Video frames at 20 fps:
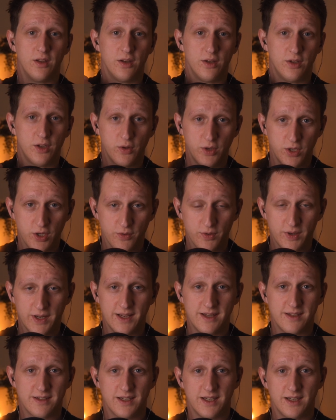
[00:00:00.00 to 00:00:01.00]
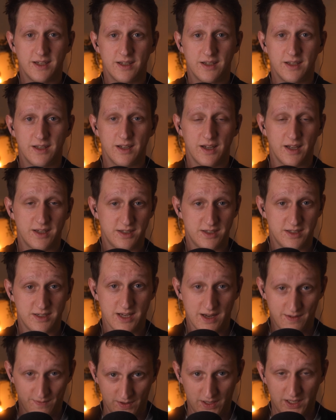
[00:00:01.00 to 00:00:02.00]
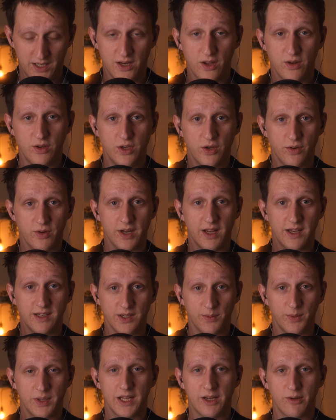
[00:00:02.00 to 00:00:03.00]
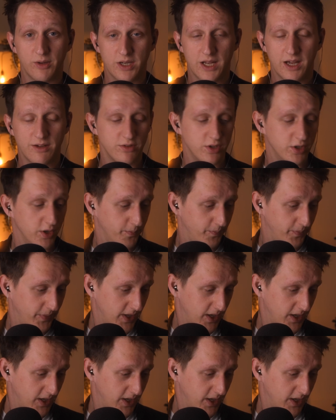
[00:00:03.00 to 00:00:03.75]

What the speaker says: No urinating, and definitely no urinating with liquid nitrogen.